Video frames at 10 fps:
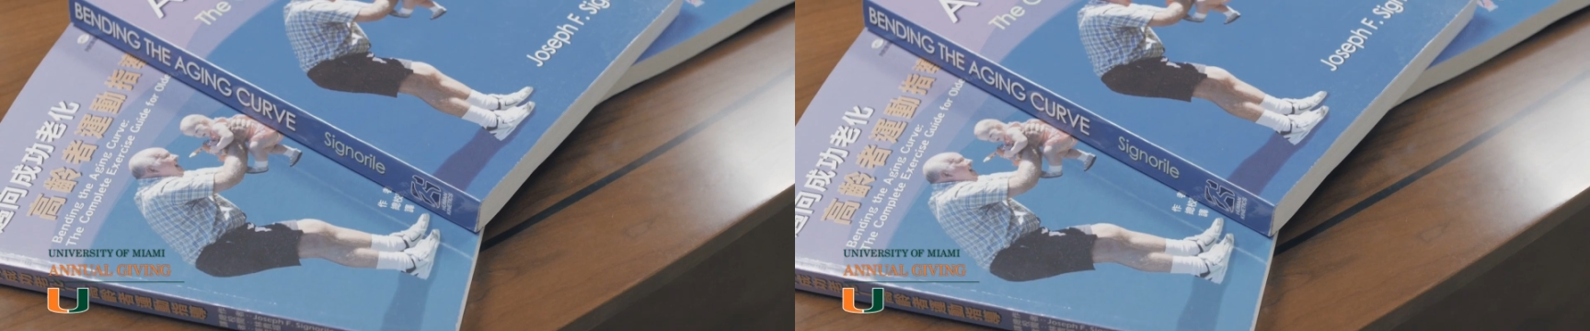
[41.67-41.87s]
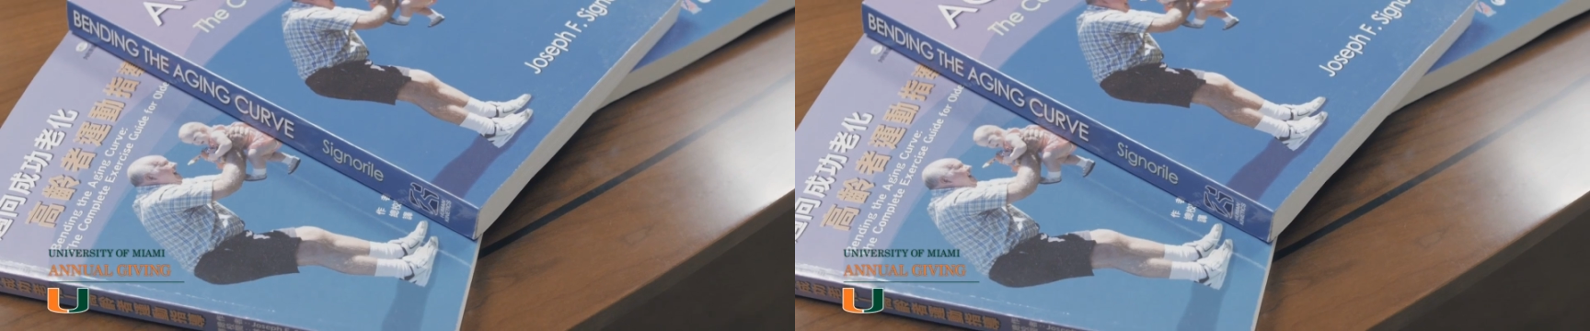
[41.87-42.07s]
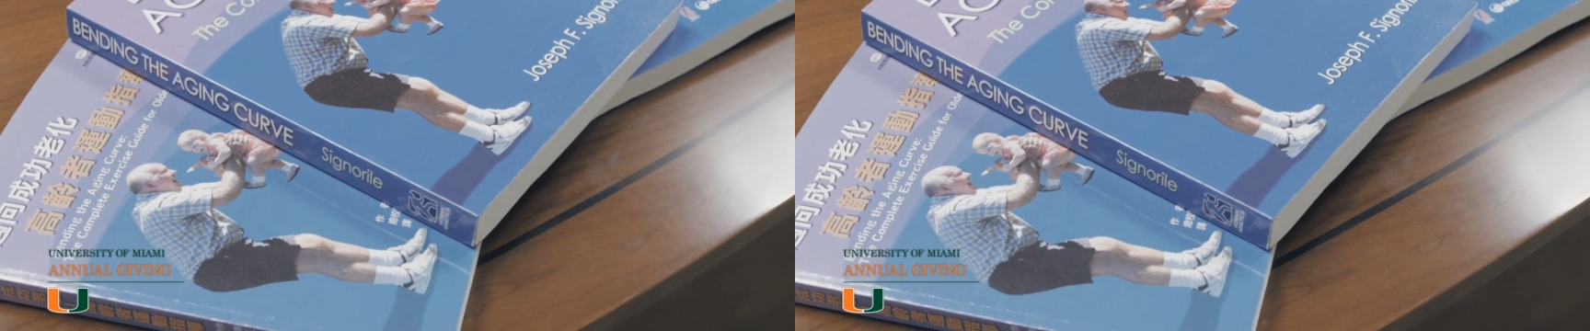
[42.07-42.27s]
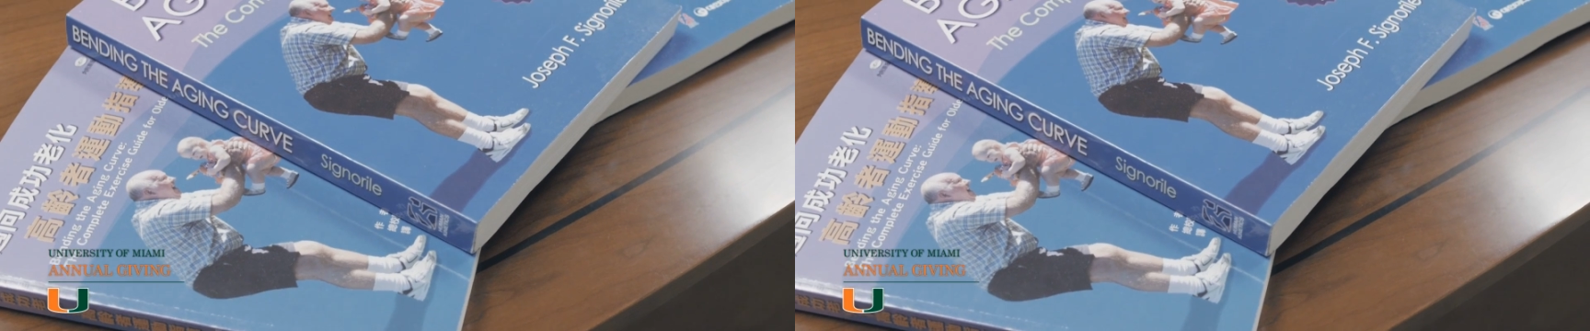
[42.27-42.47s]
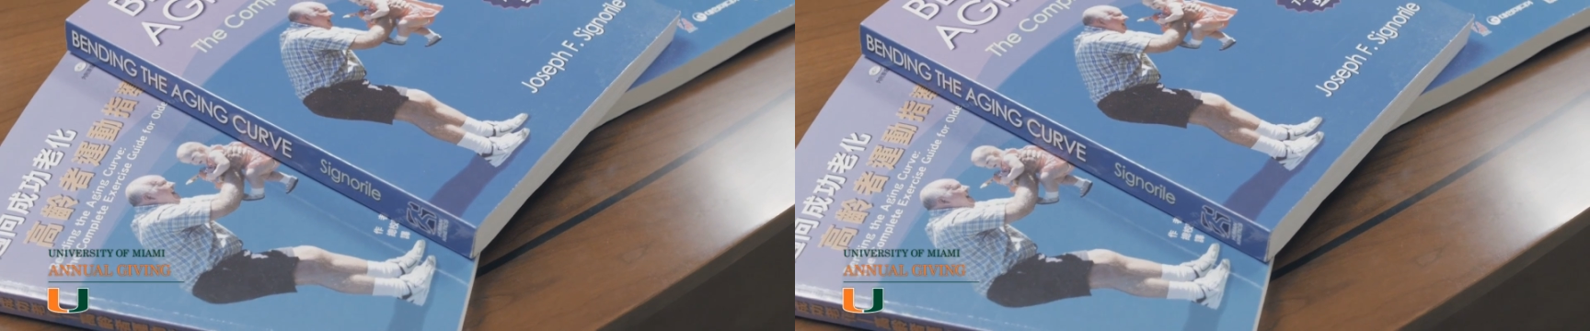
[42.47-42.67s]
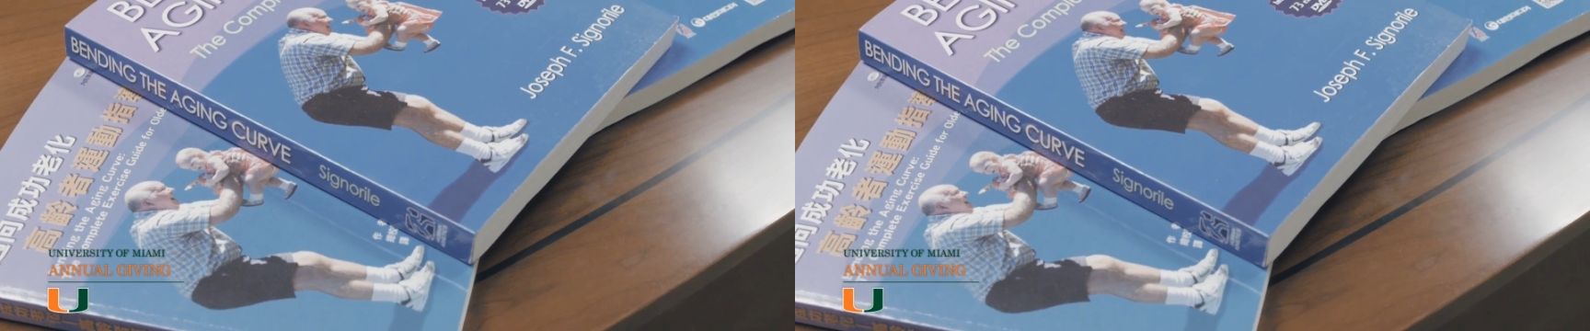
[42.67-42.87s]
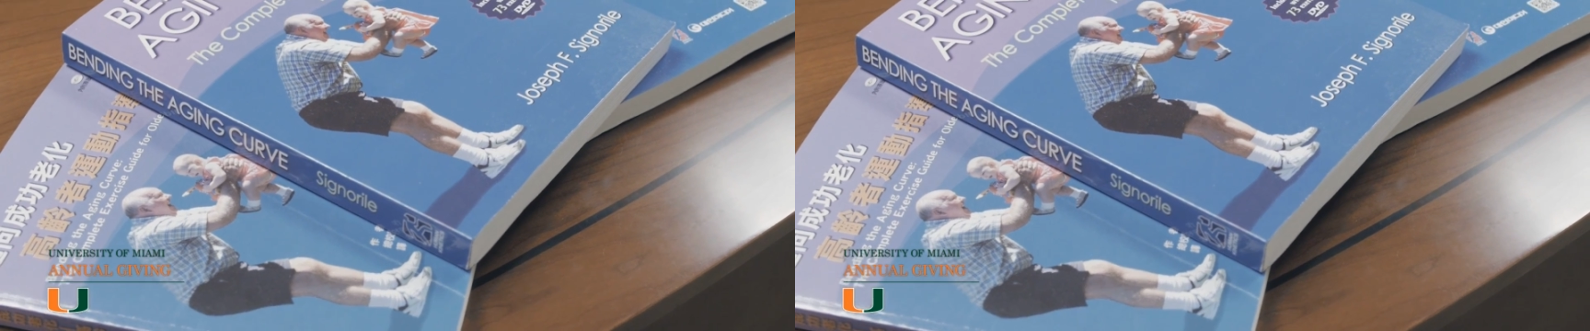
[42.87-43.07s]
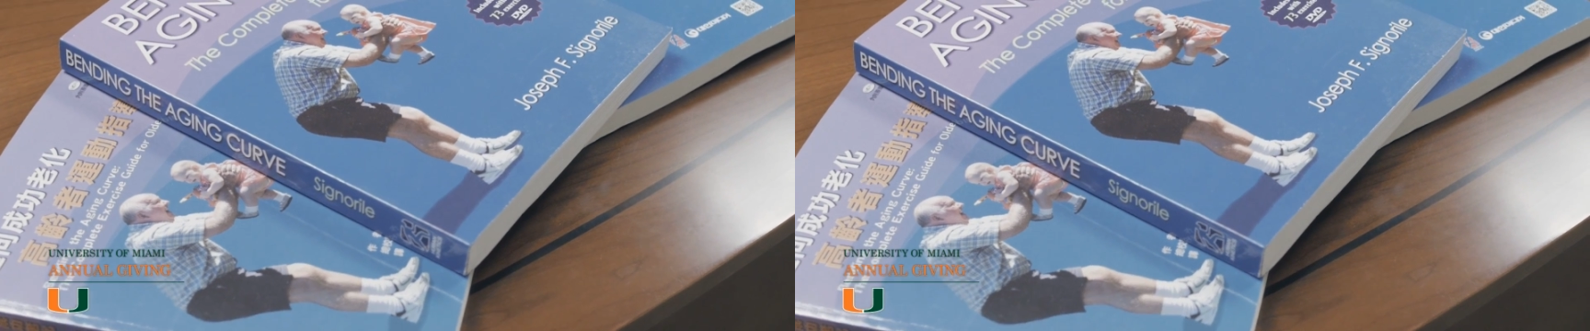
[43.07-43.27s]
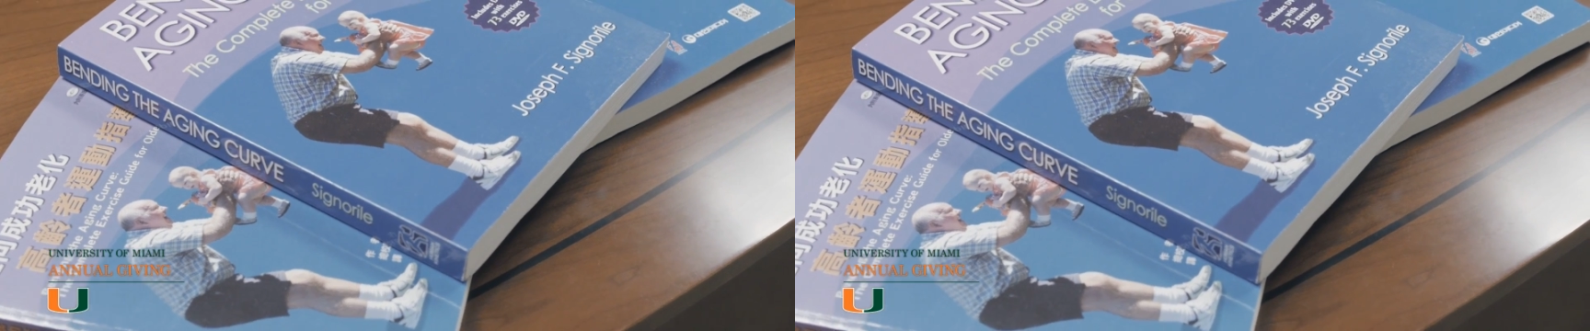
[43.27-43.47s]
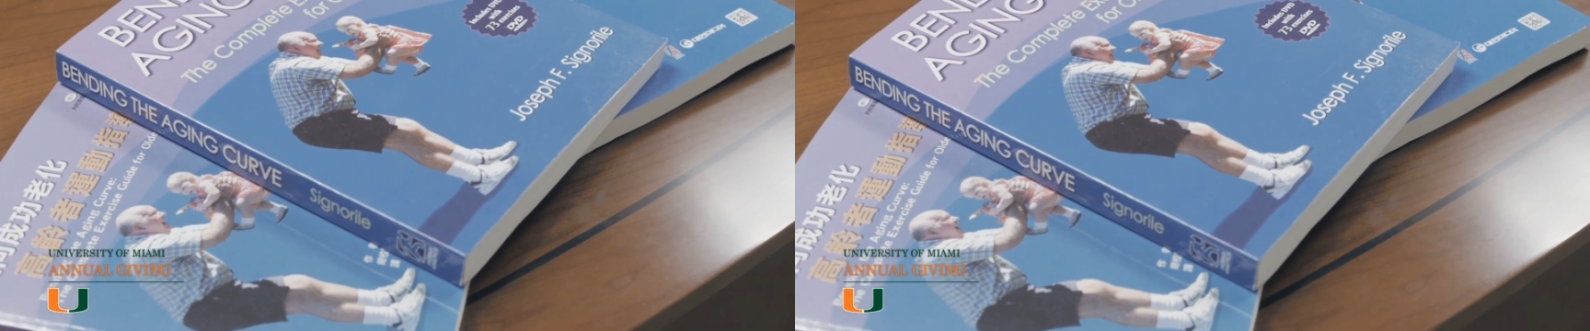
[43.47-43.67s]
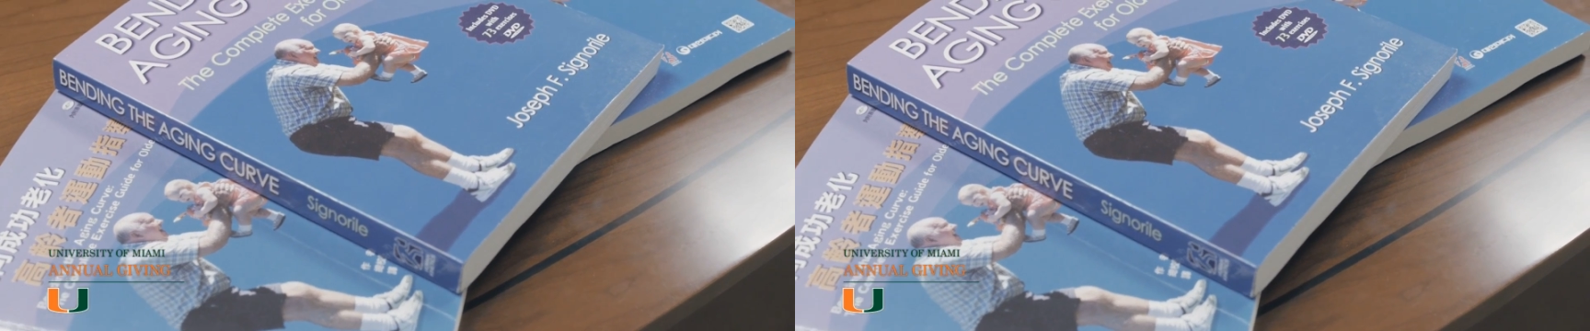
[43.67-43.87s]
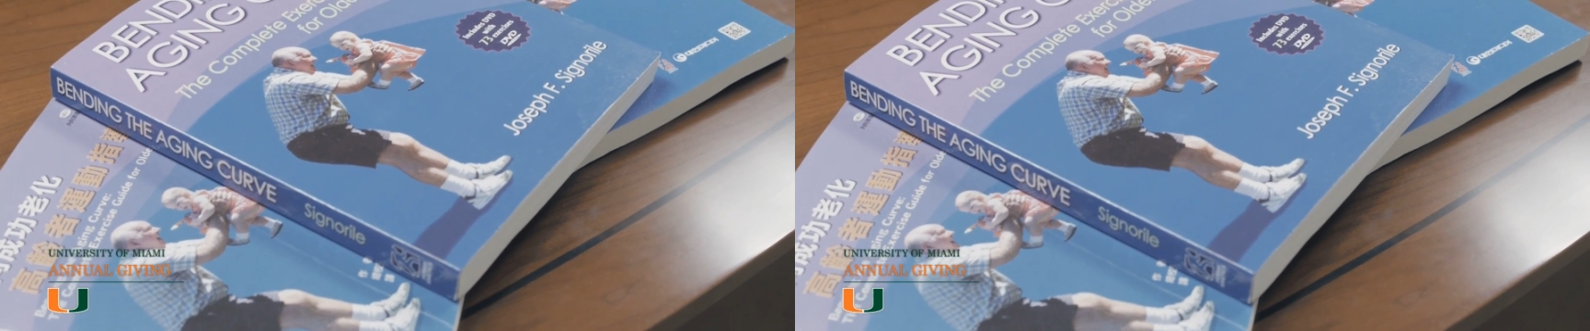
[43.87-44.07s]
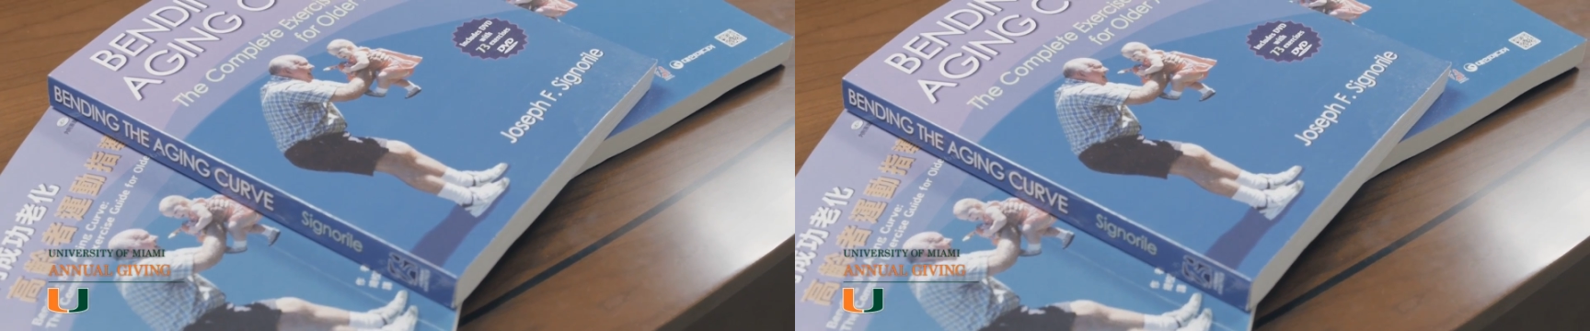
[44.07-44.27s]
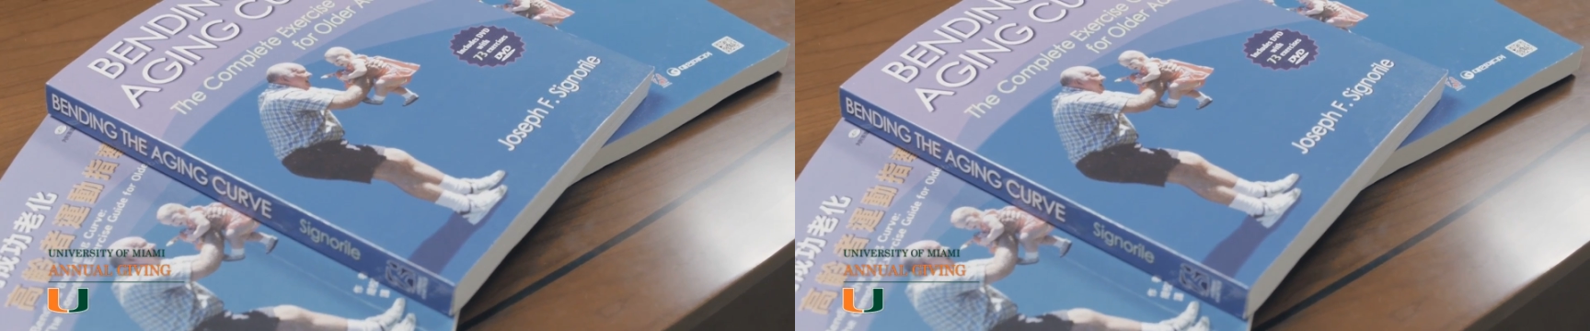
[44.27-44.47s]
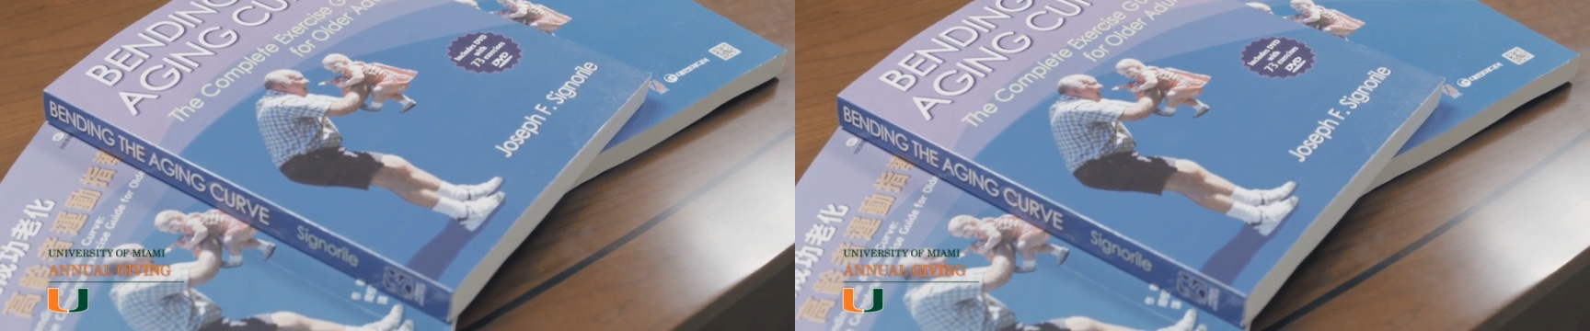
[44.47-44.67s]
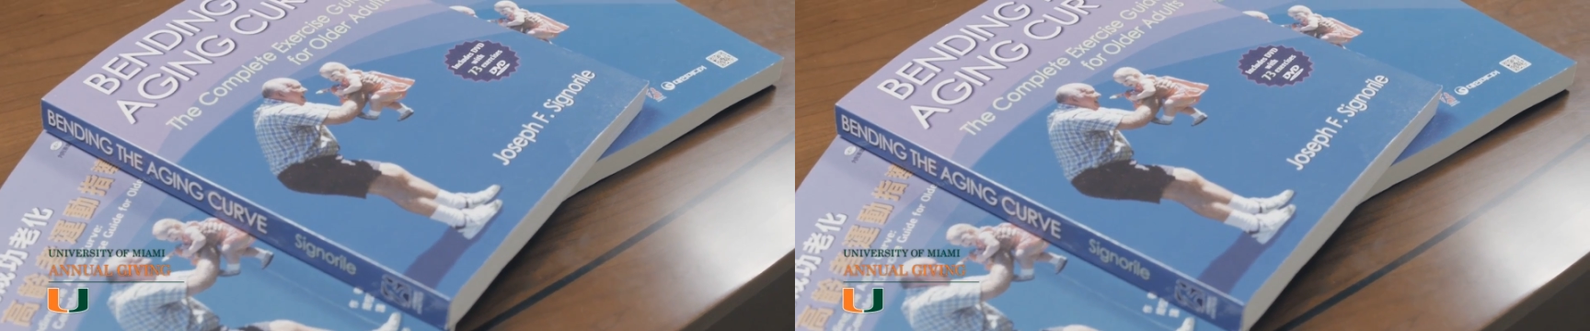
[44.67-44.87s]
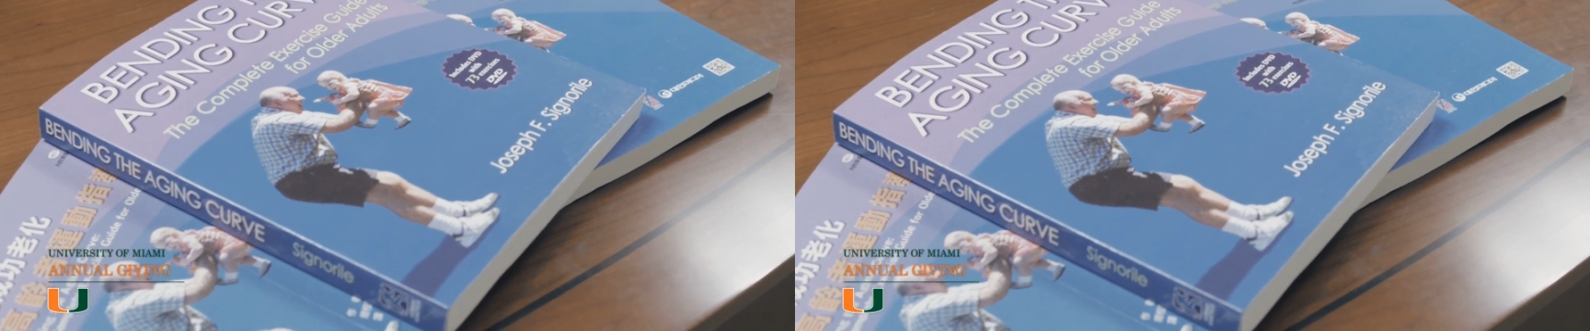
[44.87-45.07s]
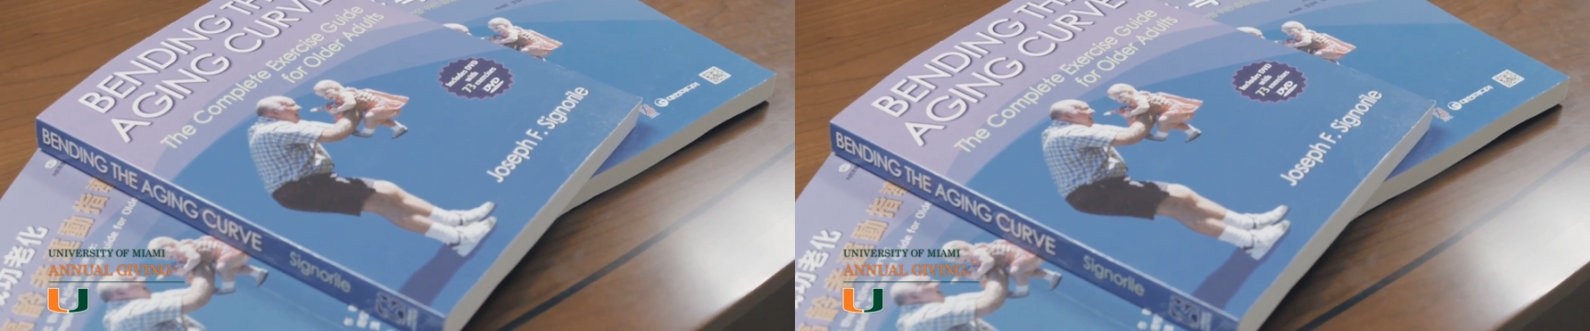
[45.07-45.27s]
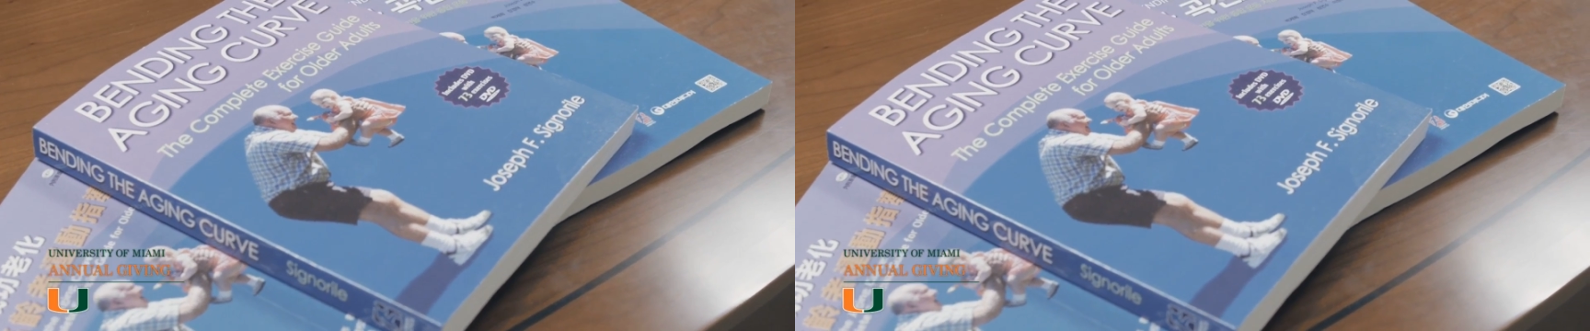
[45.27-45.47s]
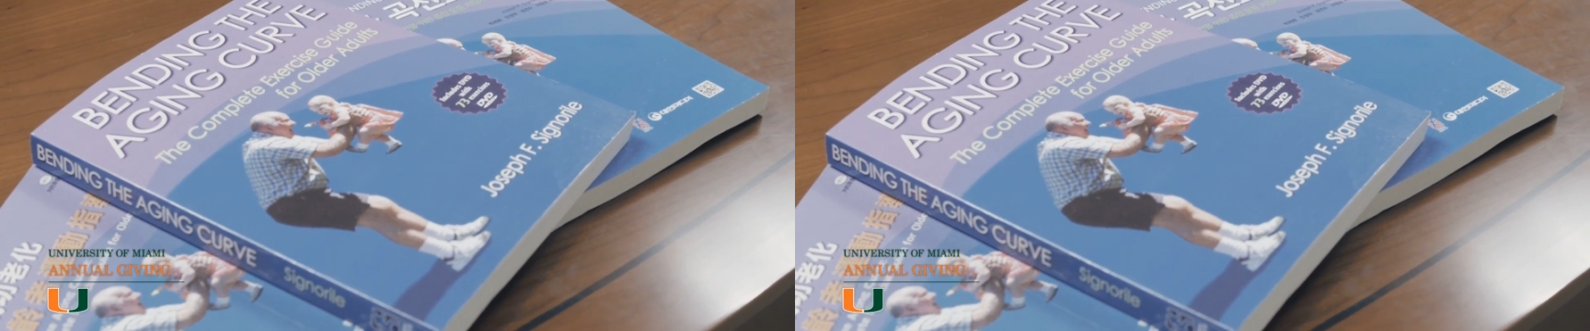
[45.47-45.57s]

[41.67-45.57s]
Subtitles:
(no speaker visible)